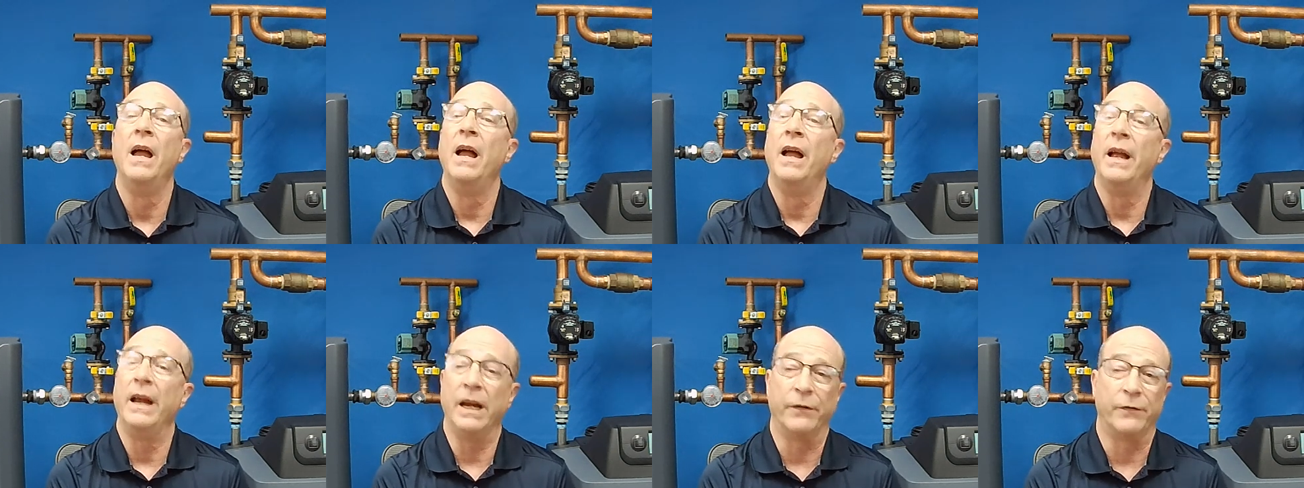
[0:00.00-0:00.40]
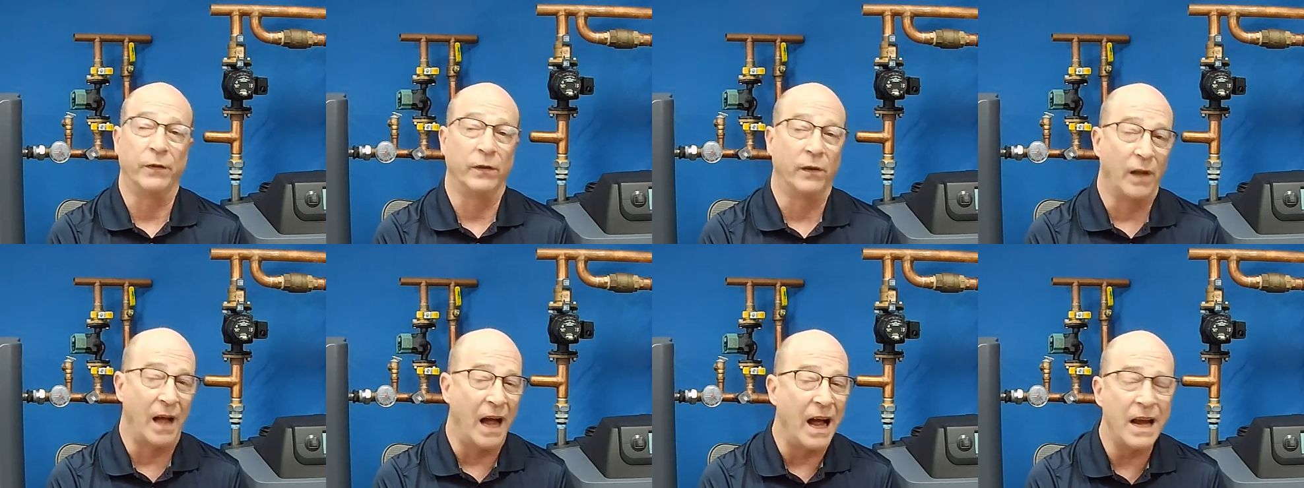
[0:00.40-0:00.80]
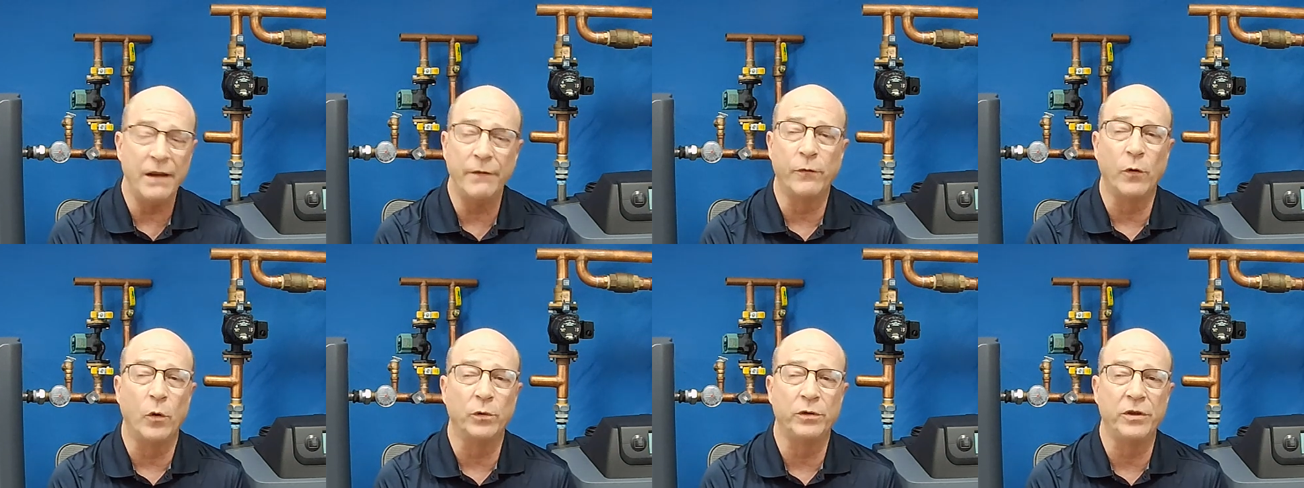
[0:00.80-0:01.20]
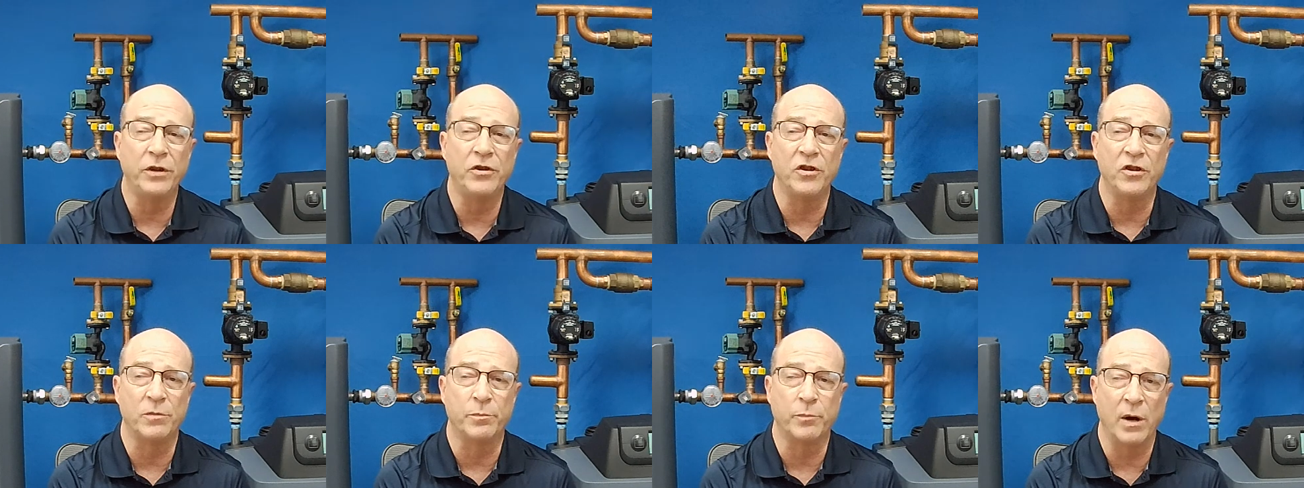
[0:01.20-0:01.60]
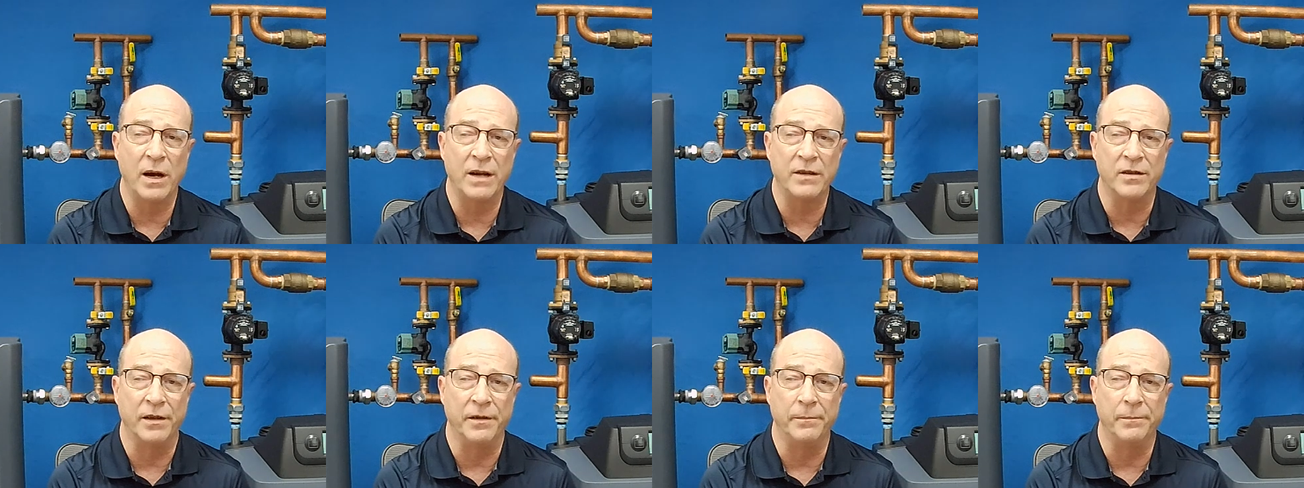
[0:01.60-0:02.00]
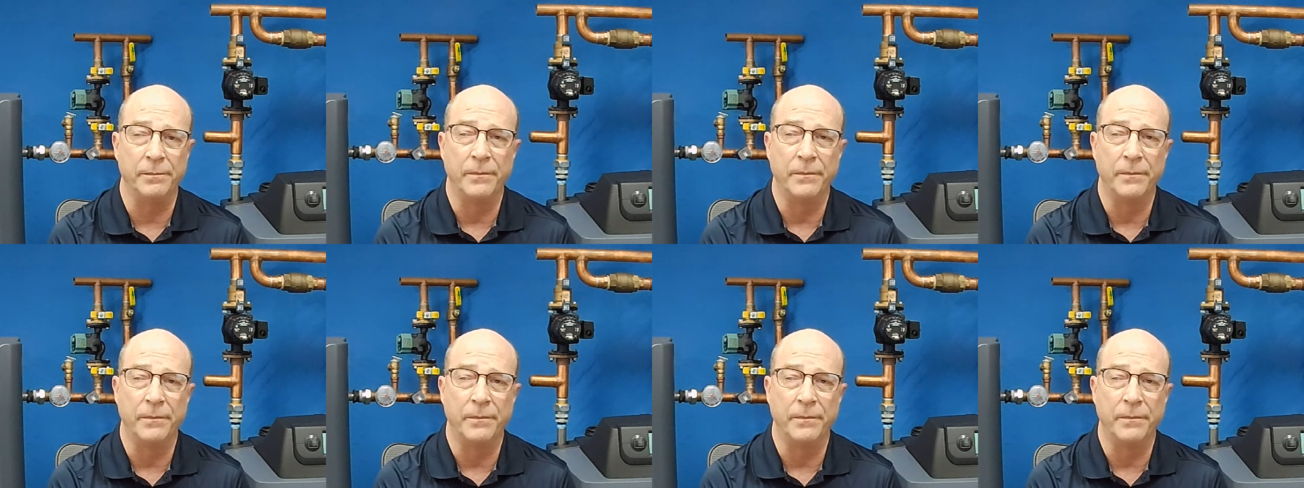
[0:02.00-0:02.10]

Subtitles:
If line voltage is present